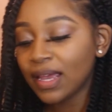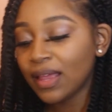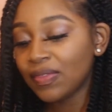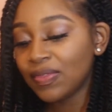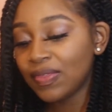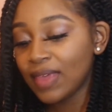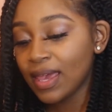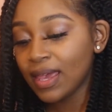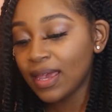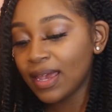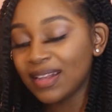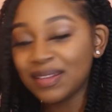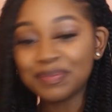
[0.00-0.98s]
And
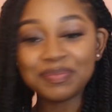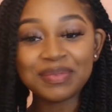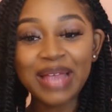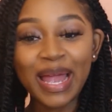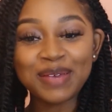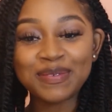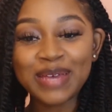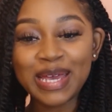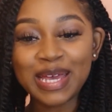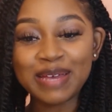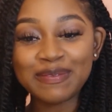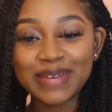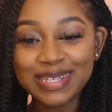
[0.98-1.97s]
then I even
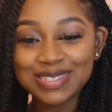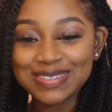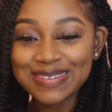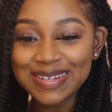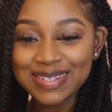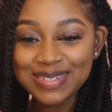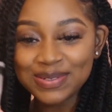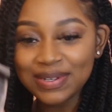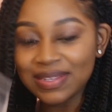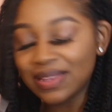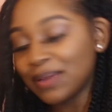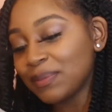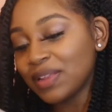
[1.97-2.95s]
have a Drugstore
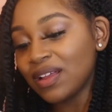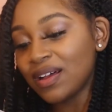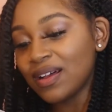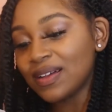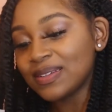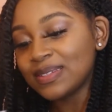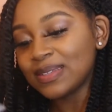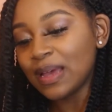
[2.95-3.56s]
lip gloss.